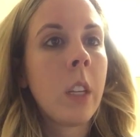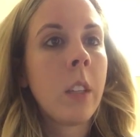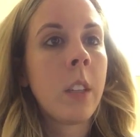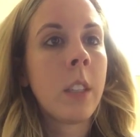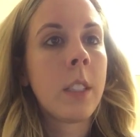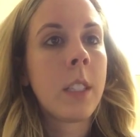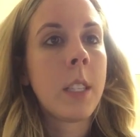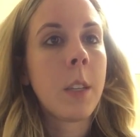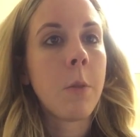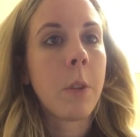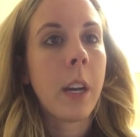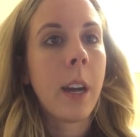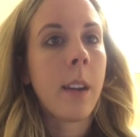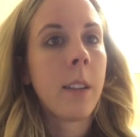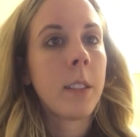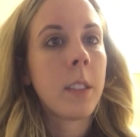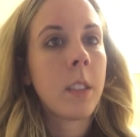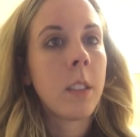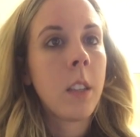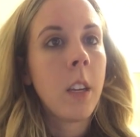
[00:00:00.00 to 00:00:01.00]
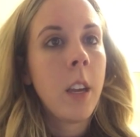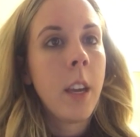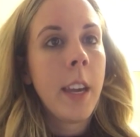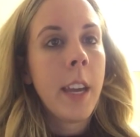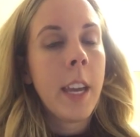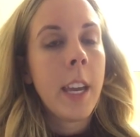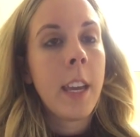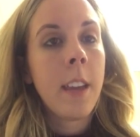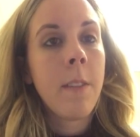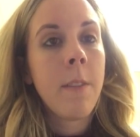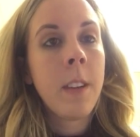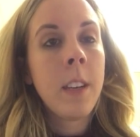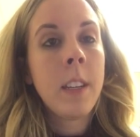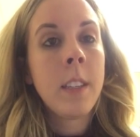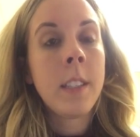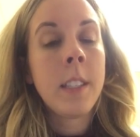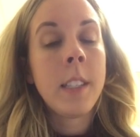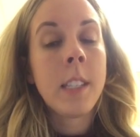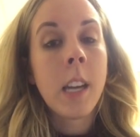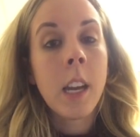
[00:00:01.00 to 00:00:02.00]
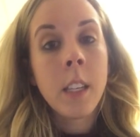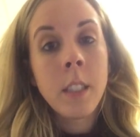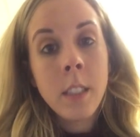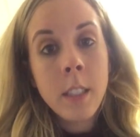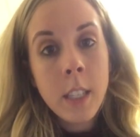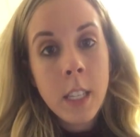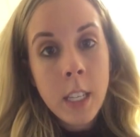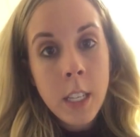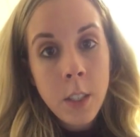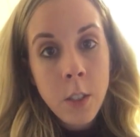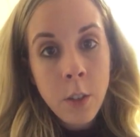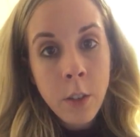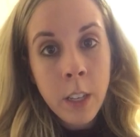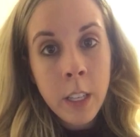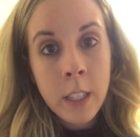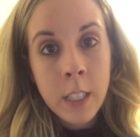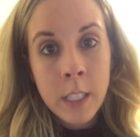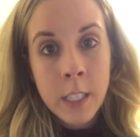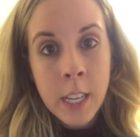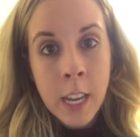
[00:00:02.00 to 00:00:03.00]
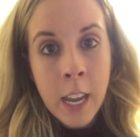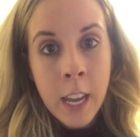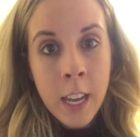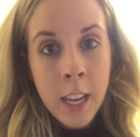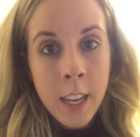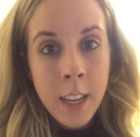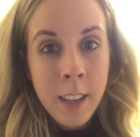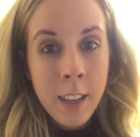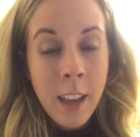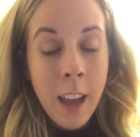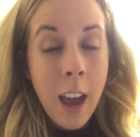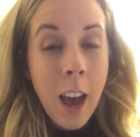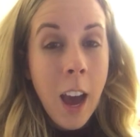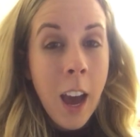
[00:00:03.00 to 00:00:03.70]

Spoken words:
Let's see what else. If it is dusty during the day,